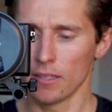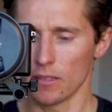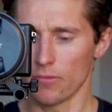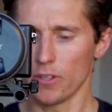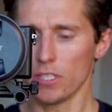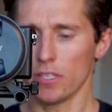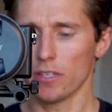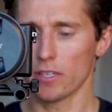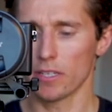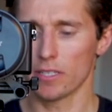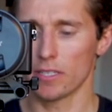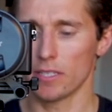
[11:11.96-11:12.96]
the first thing you're
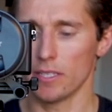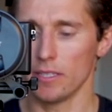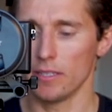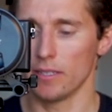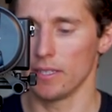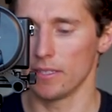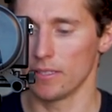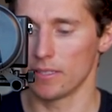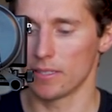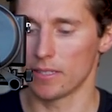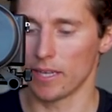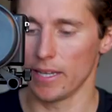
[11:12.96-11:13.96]
gonna see is